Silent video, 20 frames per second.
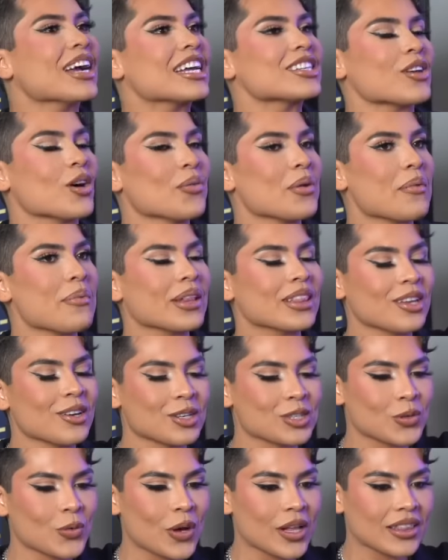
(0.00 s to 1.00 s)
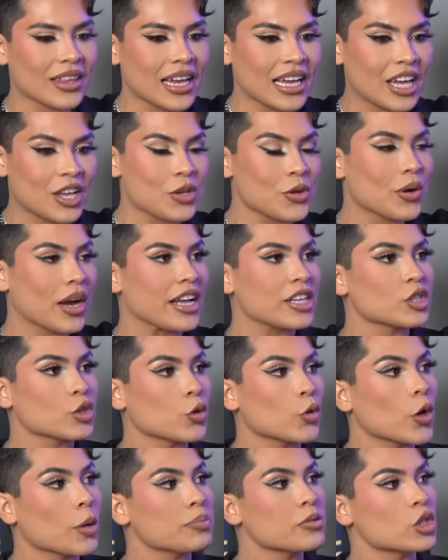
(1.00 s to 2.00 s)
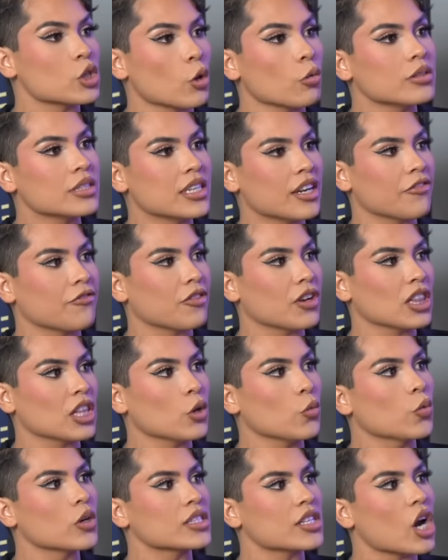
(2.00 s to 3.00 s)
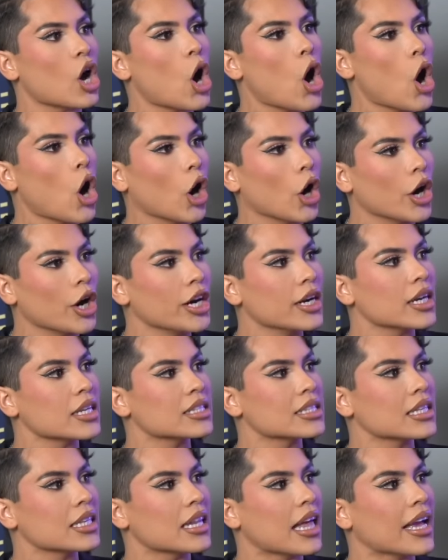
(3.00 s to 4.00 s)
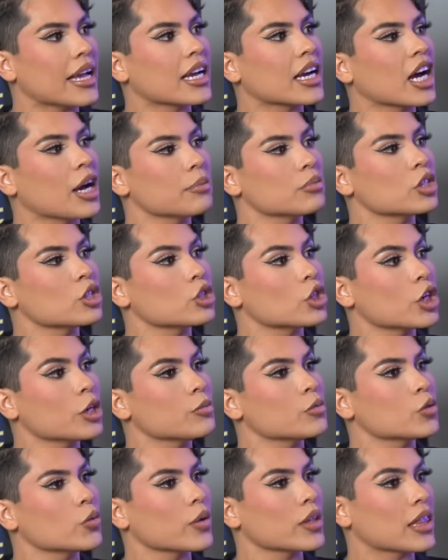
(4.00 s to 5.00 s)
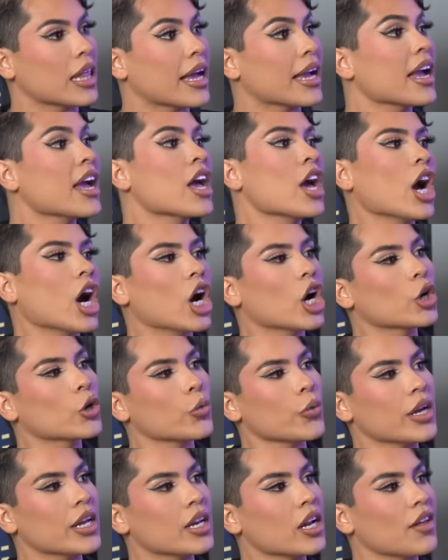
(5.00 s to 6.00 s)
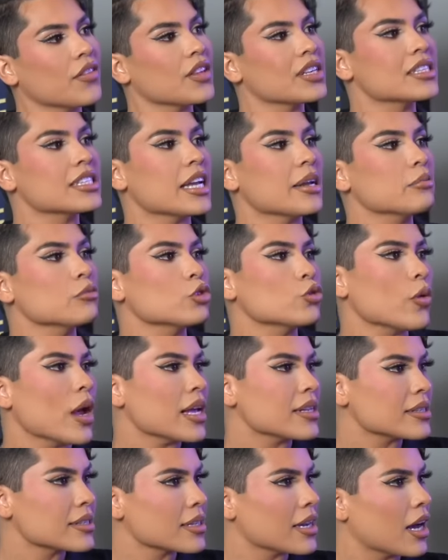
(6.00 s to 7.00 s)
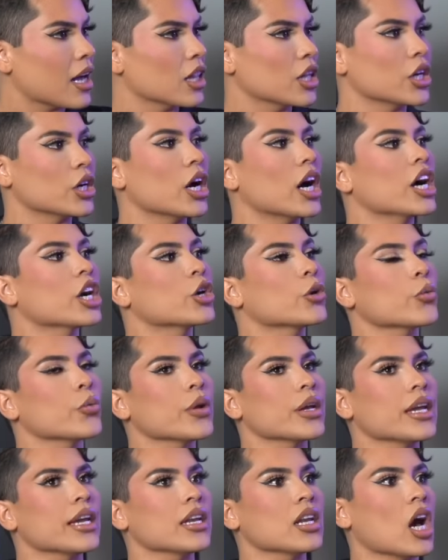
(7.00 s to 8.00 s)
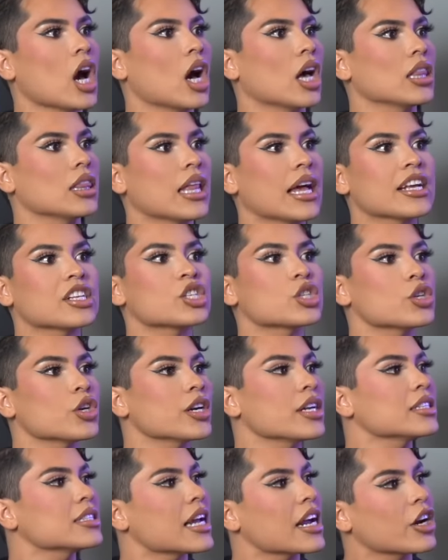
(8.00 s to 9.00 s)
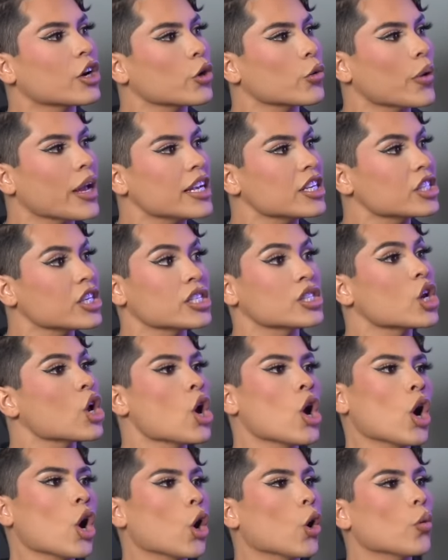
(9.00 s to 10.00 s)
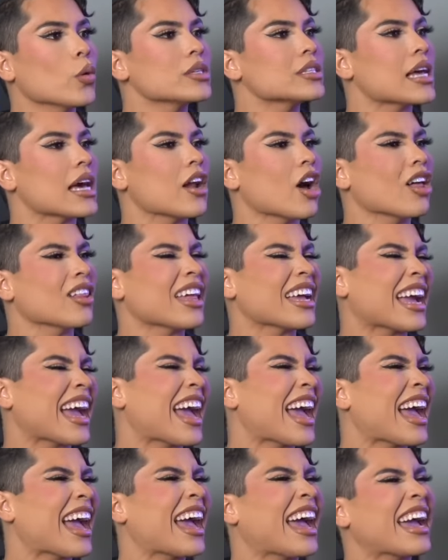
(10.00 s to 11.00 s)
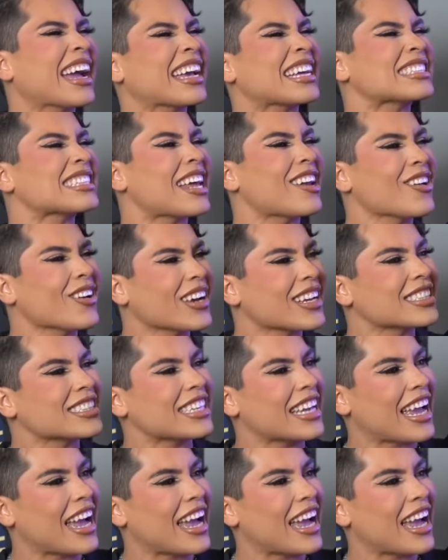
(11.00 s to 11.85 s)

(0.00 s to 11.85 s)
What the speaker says: guys, obviamente nos cuentan que you guys grew up so differently. Was it hard to like come to terms with like agreeing on the same dress color, agreeing on like certain decorations? Or was that all like, ah, que sea lo que sea?